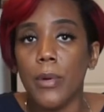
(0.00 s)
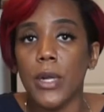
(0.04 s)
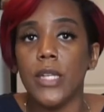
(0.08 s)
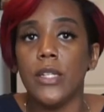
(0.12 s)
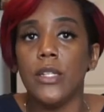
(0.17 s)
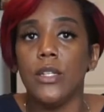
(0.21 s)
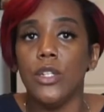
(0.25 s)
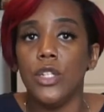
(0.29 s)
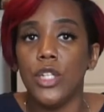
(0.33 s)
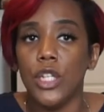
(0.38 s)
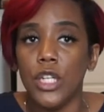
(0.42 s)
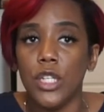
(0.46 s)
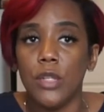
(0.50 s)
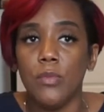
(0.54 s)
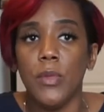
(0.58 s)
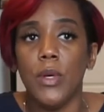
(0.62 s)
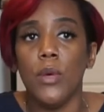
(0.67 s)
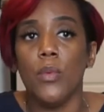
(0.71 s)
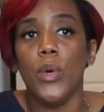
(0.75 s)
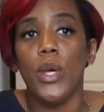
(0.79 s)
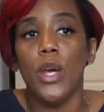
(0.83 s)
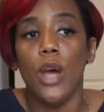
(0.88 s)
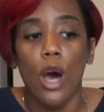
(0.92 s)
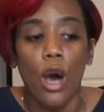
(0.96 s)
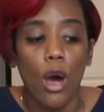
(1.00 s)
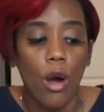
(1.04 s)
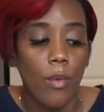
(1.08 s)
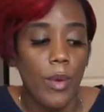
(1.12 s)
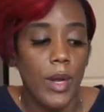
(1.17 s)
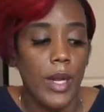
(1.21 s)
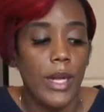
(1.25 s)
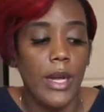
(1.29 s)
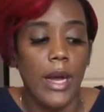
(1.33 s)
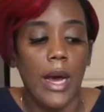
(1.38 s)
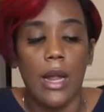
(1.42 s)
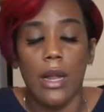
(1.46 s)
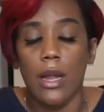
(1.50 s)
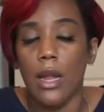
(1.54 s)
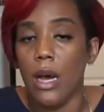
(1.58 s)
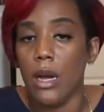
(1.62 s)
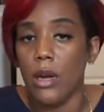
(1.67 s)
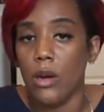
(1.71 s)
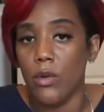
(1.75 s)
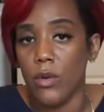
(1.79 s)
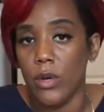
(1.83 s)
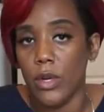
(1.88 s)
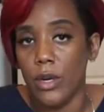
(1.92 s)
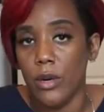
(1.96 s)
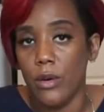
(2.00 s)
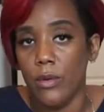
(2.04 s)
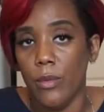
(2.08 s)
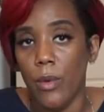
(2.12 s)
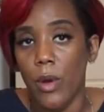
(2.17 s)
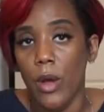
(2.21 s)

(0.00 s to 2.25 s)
passing judgment. We already got a lot going on.